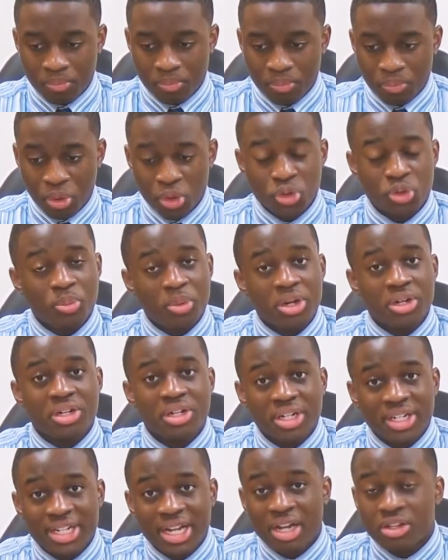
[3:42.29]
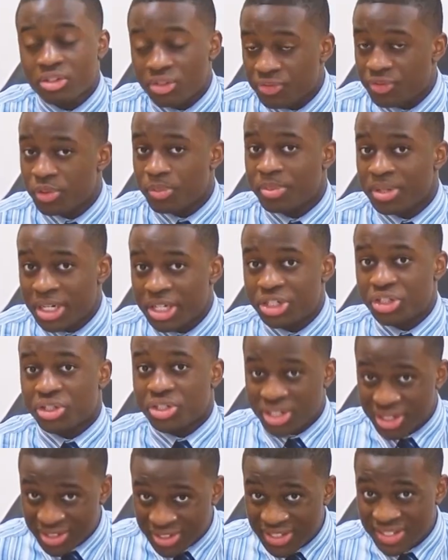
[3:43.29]
Postmodern accounts of human nature
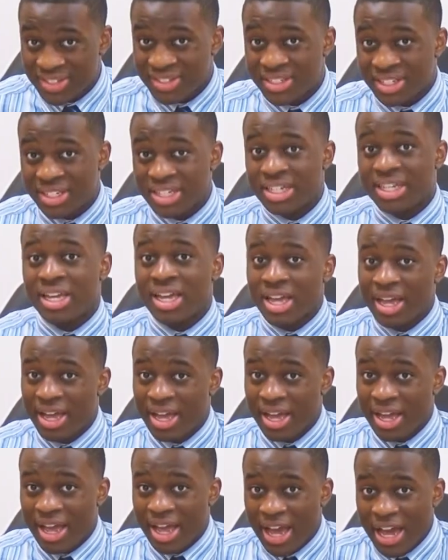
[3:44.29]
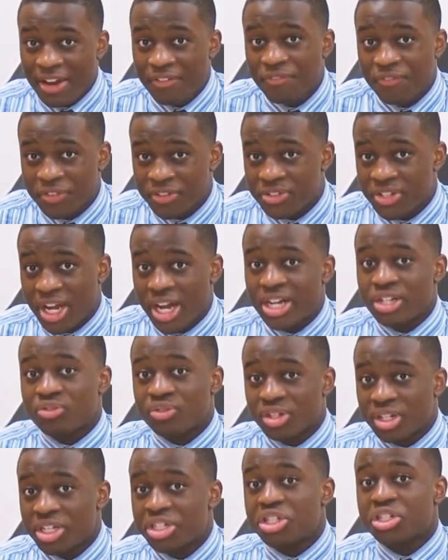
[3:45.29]
consistently emphasize
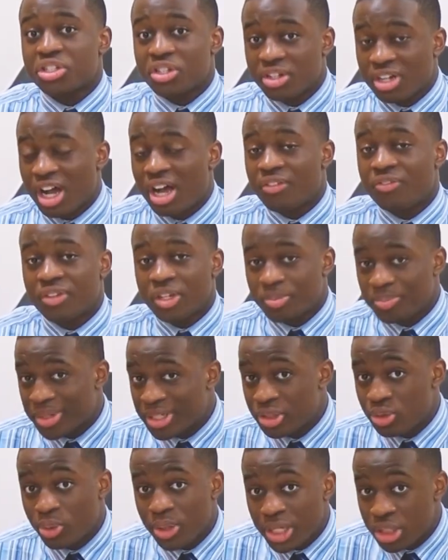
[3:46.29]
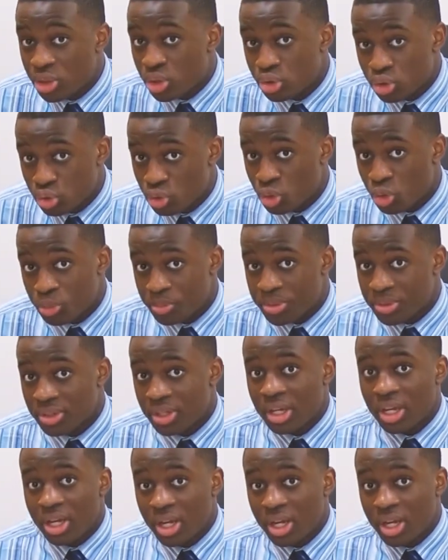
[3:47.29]
relations of conflict between those groups.